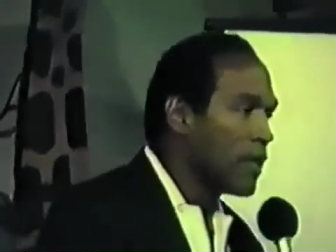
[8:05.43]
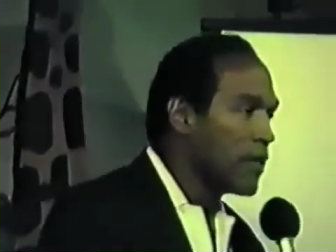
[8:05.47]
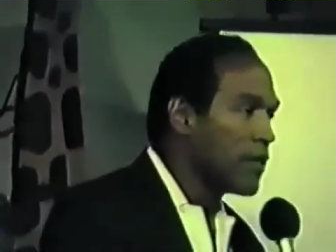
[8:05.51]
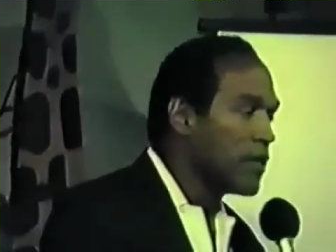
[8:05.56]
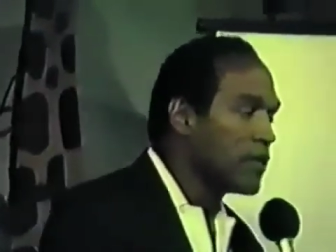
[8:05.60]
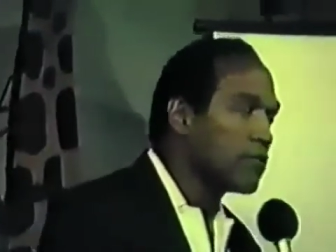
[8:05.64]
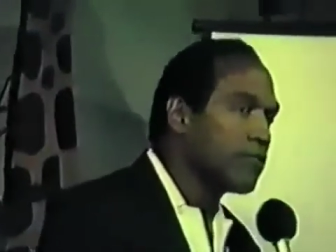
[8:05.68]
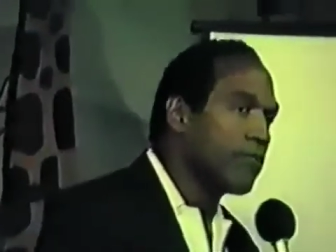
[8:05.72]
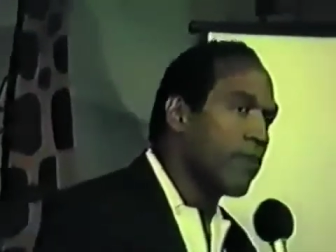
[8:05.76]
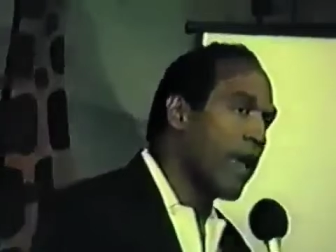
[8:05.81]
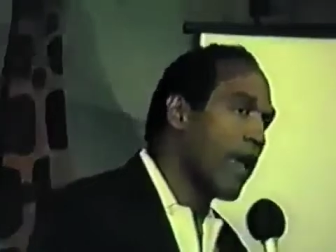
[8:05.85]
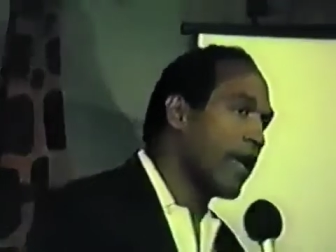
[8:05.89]

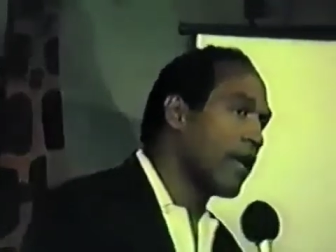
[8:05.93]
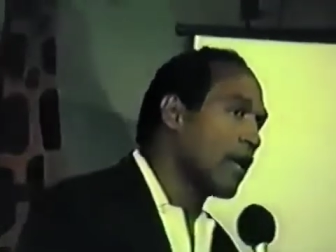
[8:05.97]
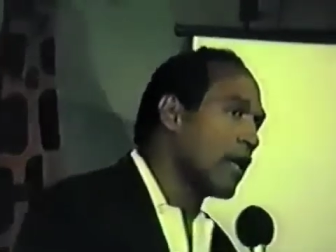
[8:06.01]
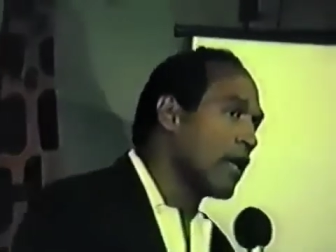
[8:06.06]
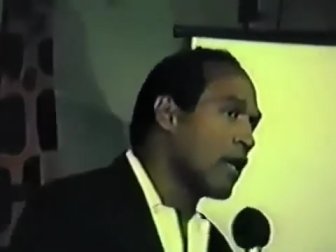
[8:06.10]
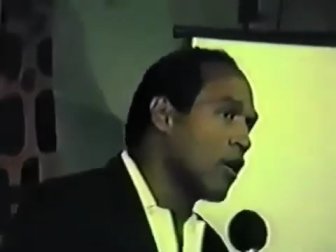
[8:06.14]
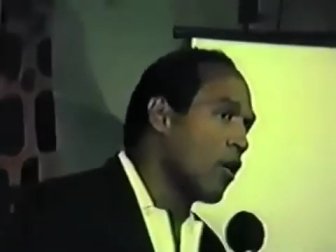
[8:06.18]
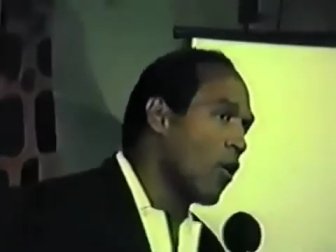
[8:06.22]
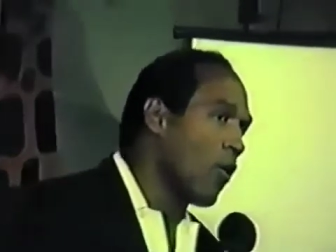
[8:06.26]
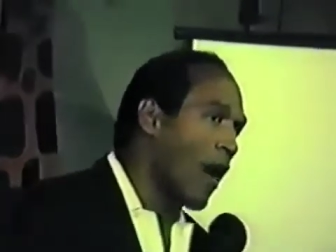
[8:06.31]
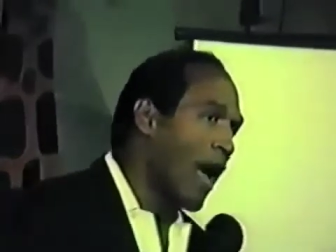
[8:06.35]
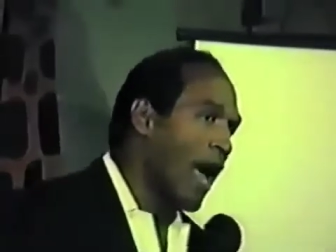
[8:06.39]
This man
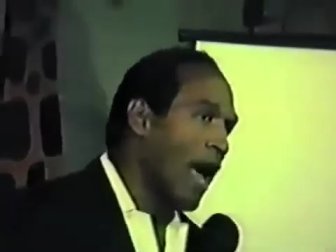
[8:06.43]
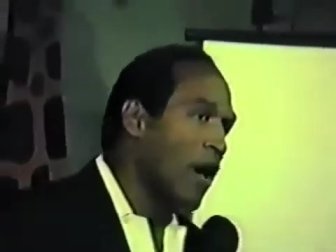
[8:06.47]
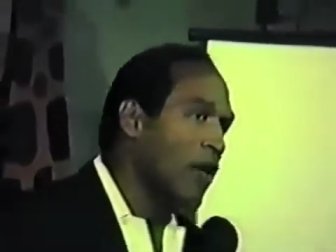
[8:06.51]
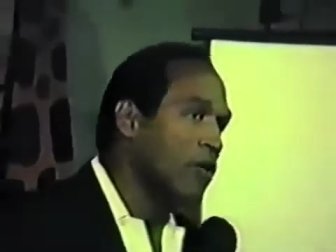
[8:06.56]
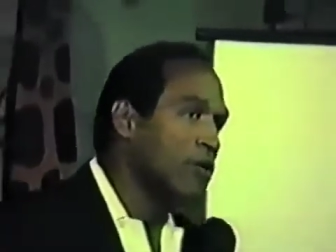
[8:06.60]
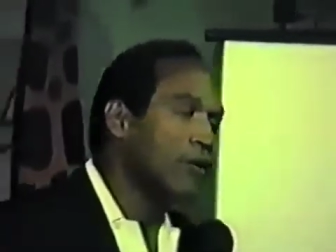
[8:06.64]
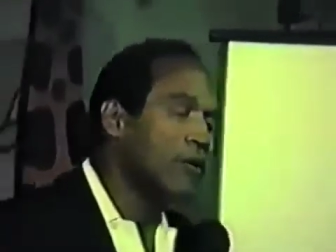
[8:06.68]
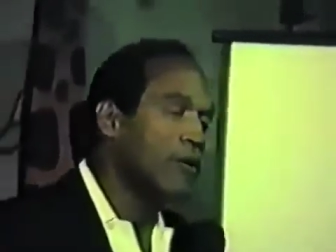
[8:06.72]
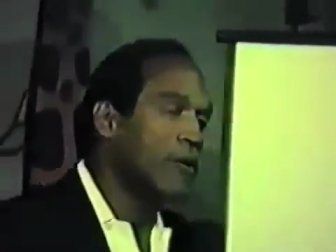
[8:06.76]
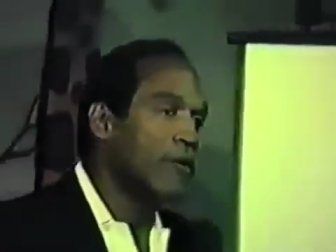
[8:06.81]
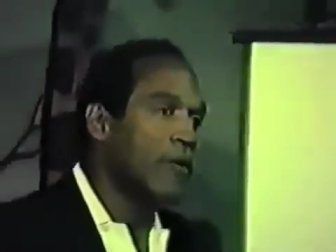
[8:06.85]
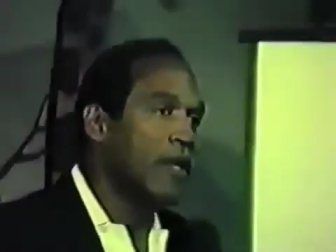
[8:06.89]
can go
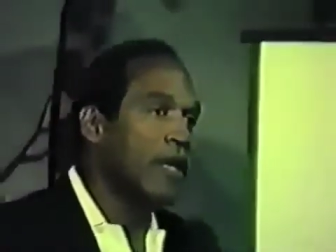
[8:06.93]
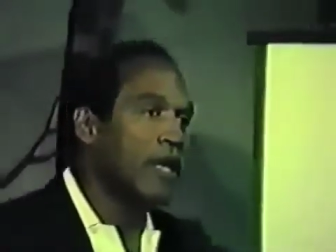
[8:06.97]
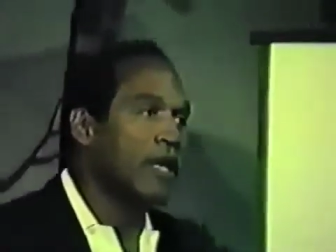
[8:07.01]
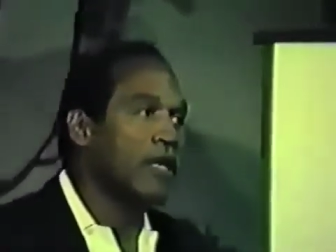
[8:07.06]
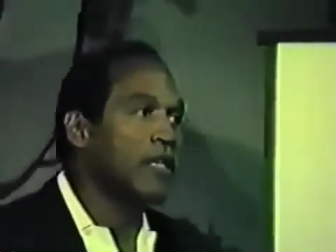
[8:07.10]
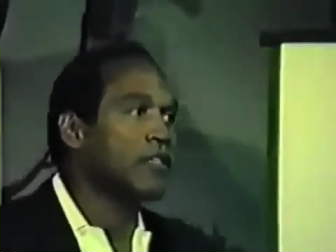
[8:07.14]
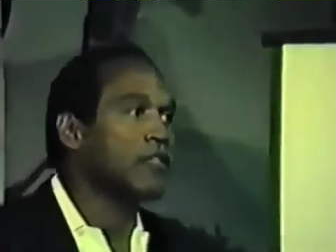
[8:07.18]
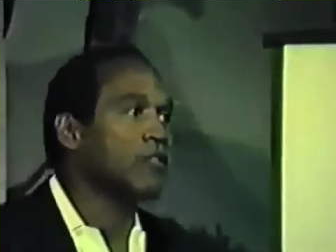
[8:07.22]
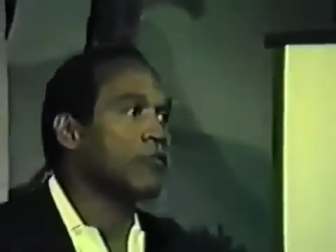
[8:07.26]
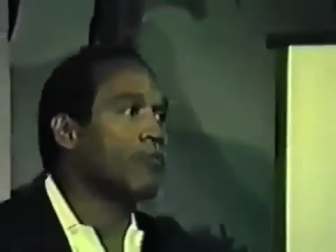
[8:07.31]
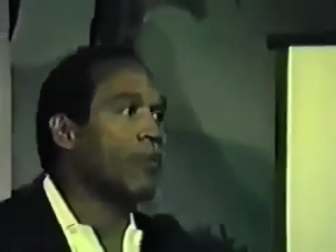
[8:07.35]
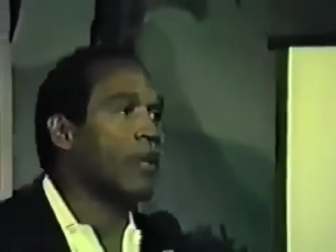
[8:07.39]
out, he
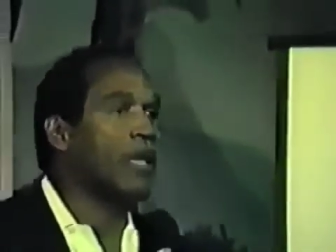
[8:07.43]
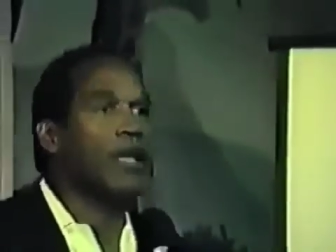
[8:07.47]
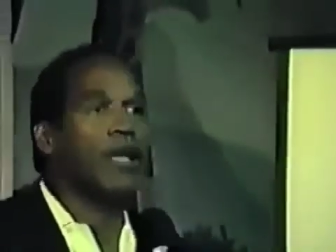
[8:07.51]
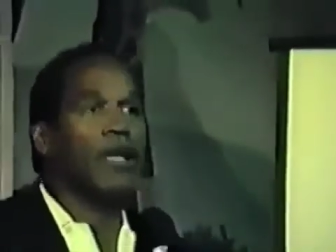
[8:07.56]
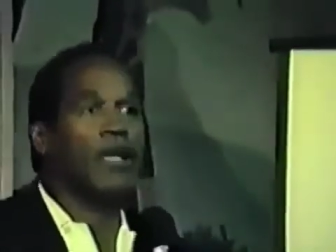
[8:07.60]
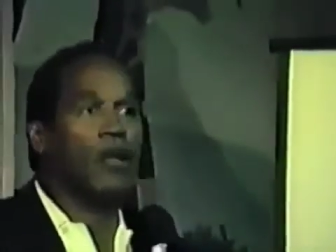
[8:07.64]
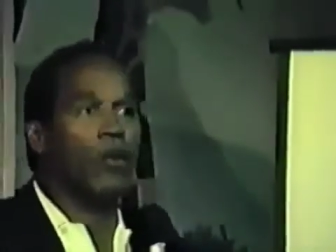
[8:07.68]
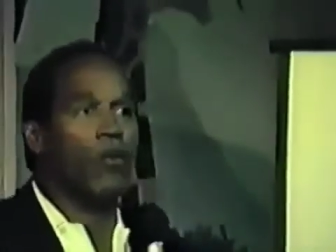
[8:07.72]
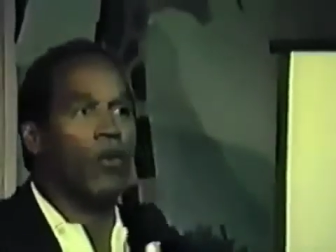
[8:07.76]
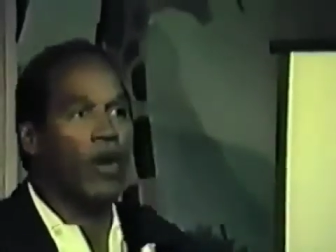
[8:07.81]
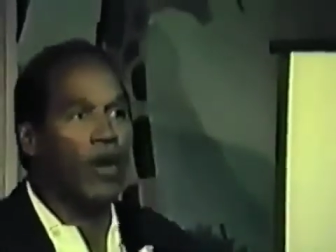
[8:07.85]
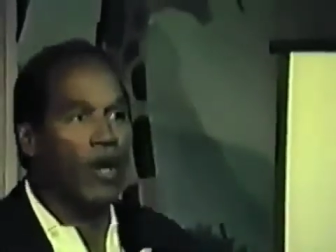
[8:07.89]
can speak
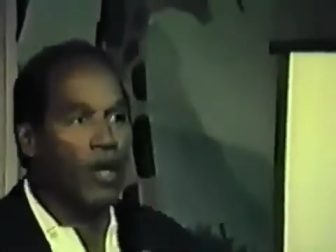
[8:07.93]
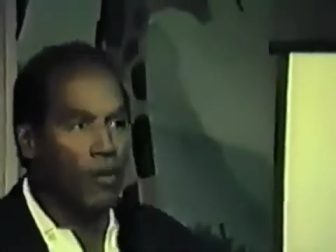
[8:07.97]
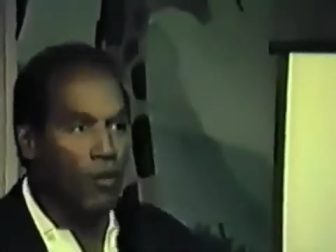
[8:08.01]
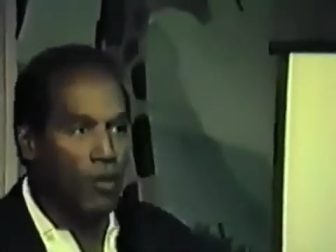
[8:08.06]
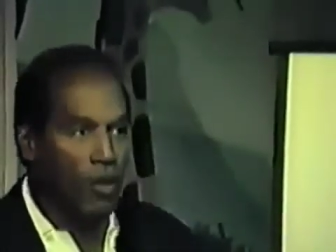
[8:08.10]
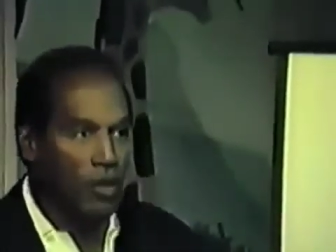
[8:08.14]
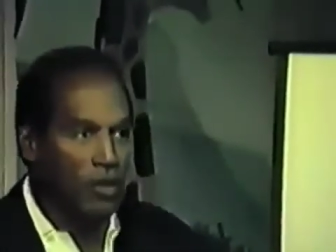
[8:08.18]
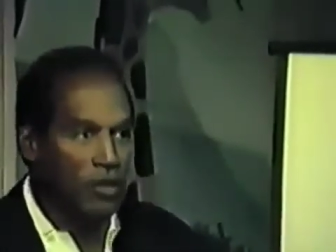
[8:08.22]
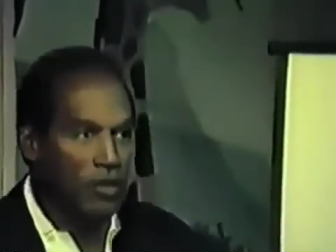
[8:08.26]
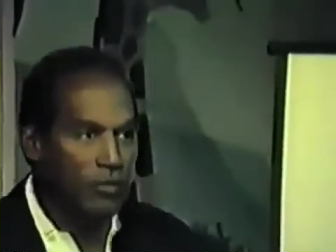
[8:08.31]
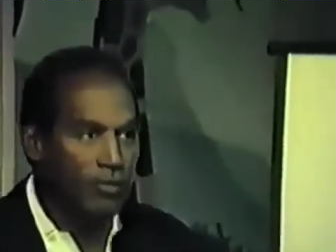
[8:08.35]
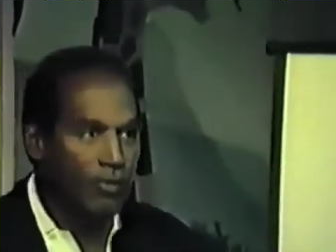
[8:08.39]
anywhere he
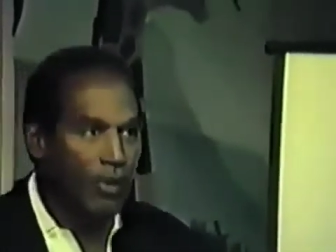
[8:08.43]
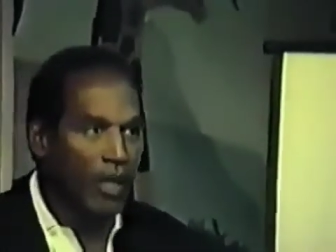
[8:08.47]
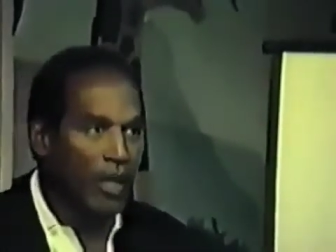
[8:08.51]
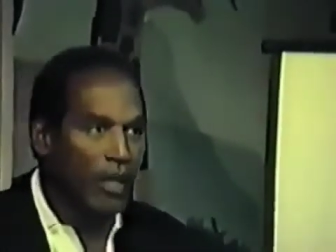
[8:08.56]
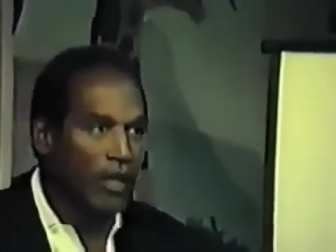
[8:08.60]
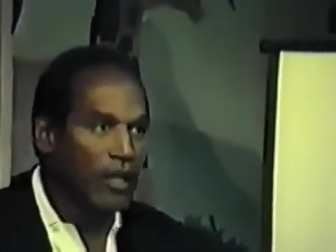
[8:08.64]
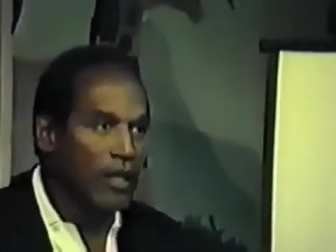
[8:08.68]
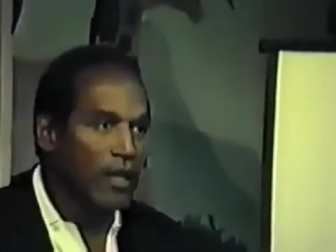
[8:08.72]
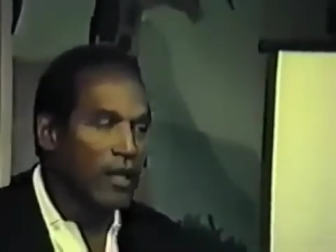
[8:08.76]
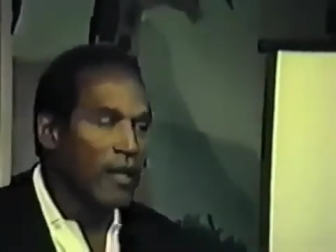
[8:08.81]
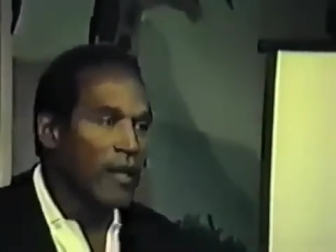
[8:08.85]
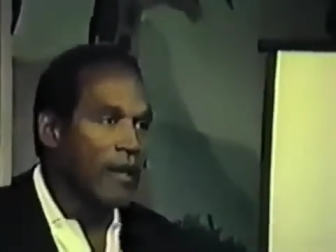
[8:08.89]
wants to
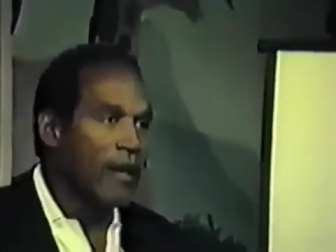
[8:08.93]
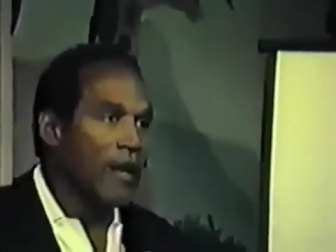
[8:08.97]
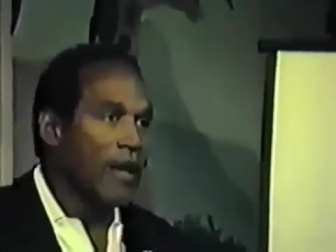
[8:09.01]
speak,